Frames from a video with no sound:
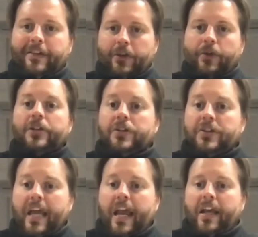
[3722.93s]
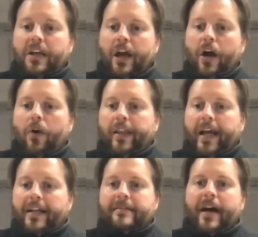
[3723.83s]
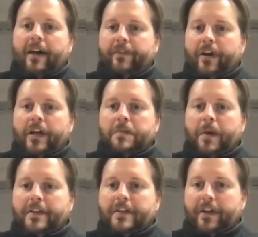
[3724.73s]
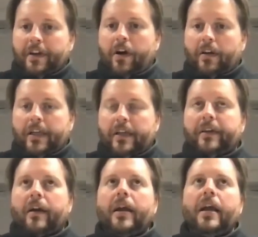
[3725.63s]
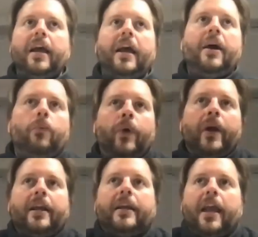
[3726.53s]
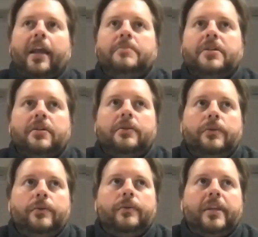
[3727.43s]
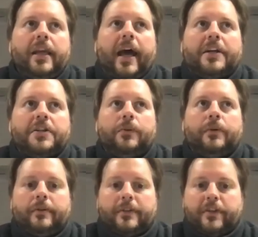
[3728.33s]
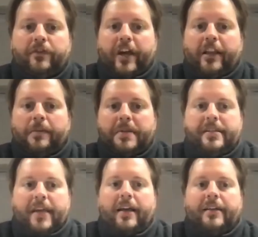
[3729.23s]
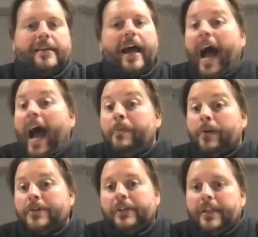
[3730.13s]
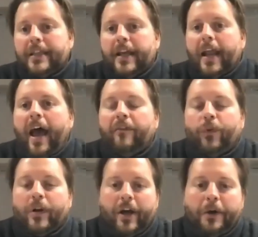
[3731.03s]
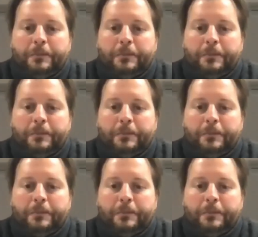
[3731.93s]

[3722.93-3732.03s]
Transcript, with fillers: you can just take and go and that's not very expensive at all either when it came to the actual developed sets i, I personally didn't have one no